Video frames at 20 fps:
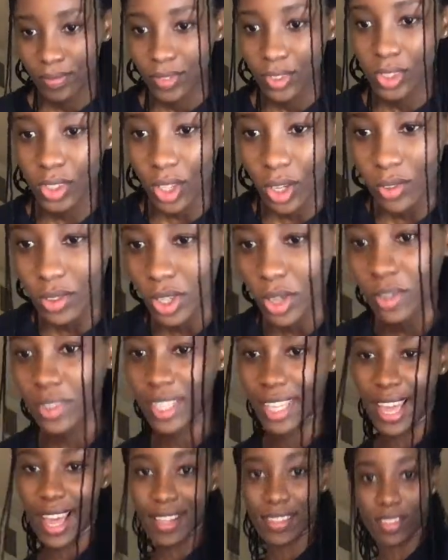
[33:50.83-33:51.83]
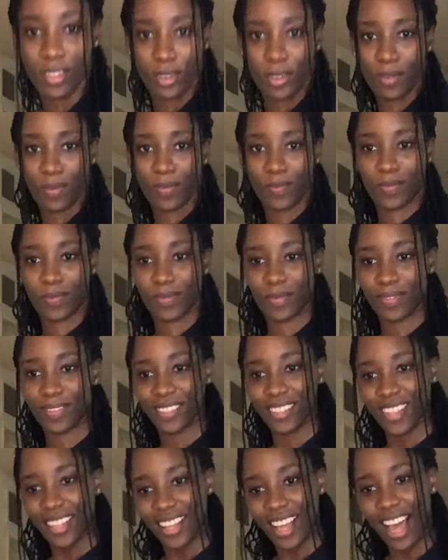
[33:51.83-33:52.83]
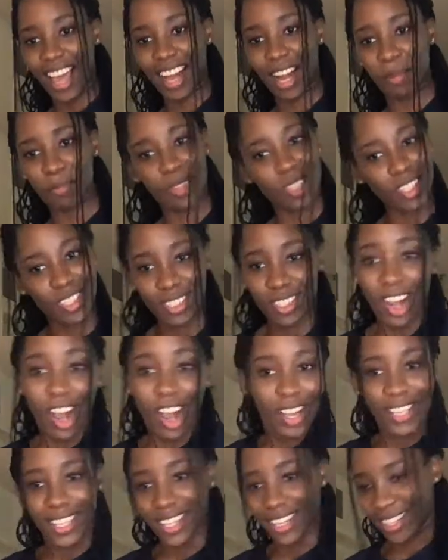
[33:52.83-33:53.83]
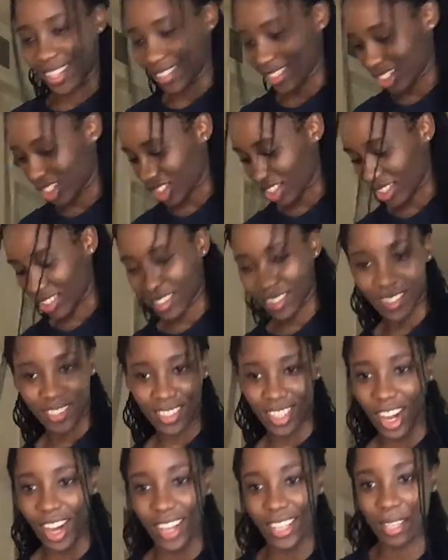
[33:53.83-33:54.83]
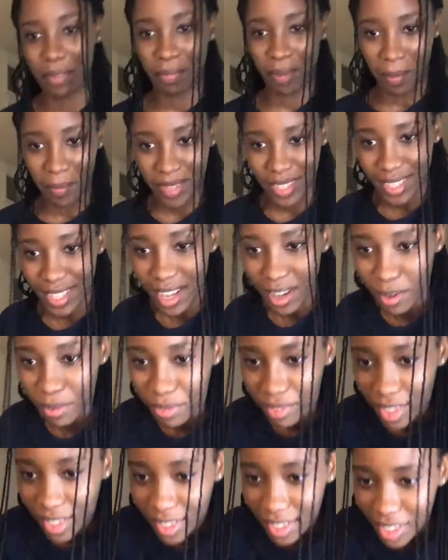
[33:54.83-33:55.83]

You don't know the answer. And I'm just talking it, just talking by myself.